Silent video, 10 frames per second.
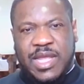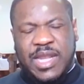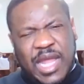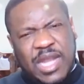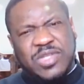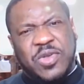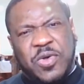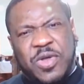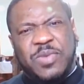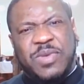let us
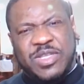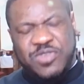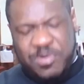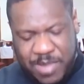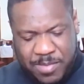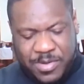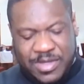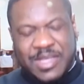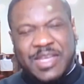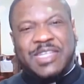always remember
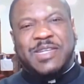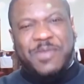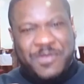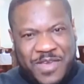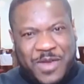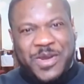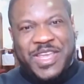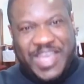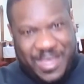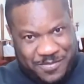to be very
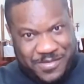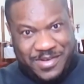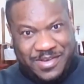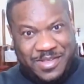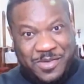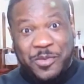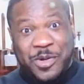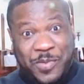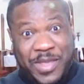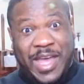careful
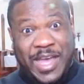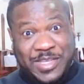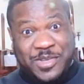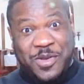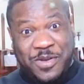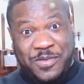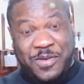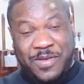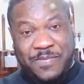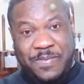what we ask God
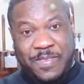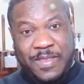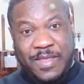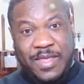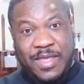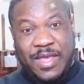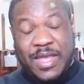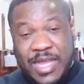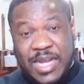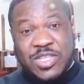for.
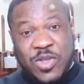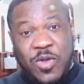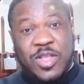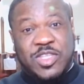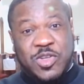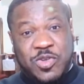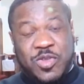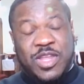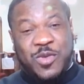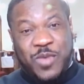And let us also know
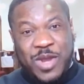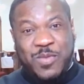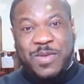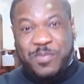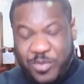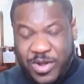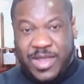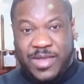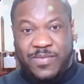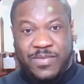that when we
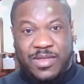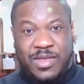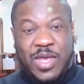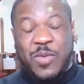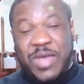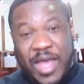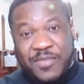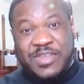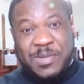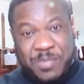pray, we
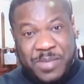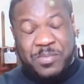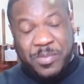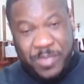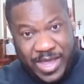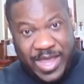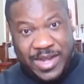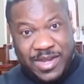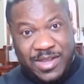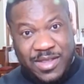have to be prepared
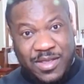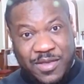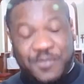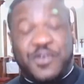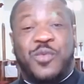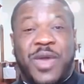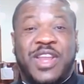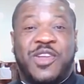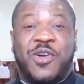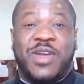for
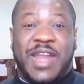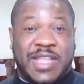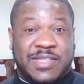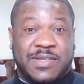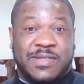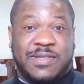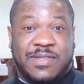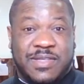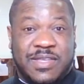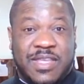when God
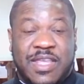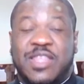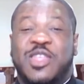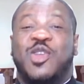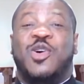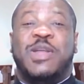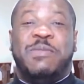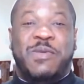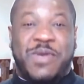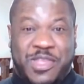answers. The Lord
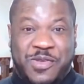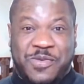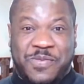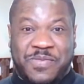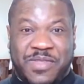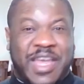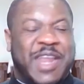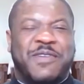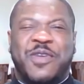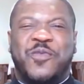be with you and
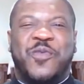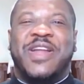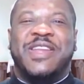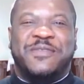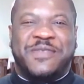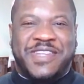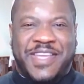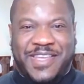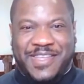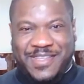have a wonderful
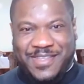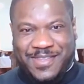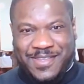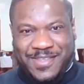day.